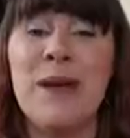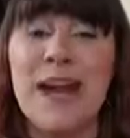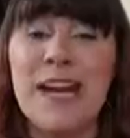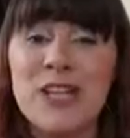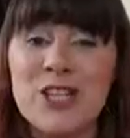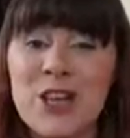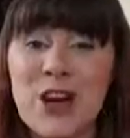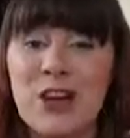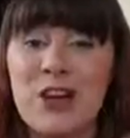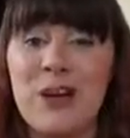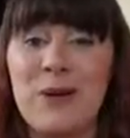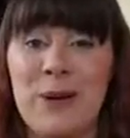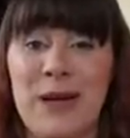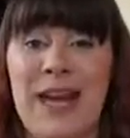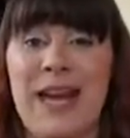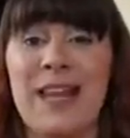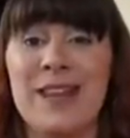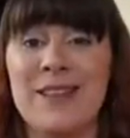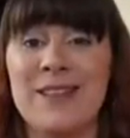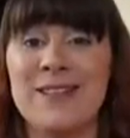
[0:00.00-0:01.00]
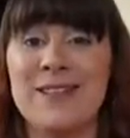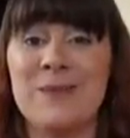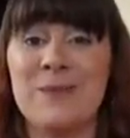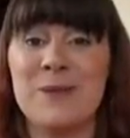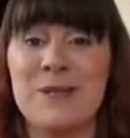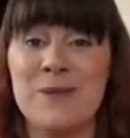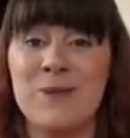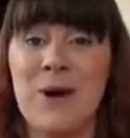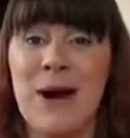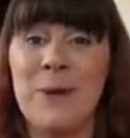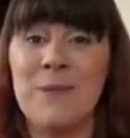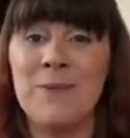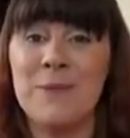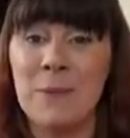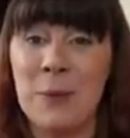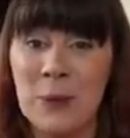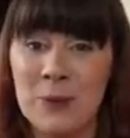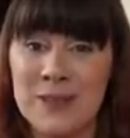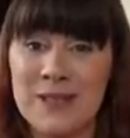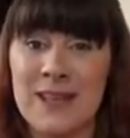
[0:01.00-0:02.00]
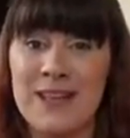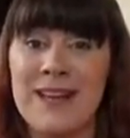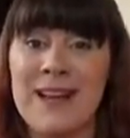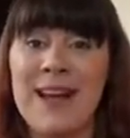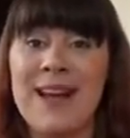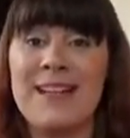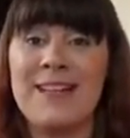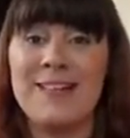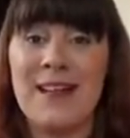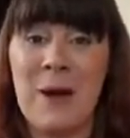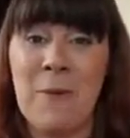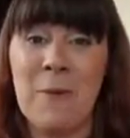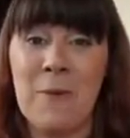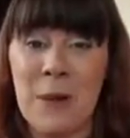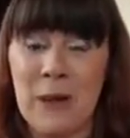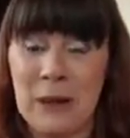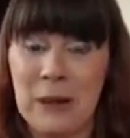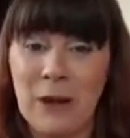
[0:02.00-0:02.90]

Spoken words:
make sure you hit the subscribe button down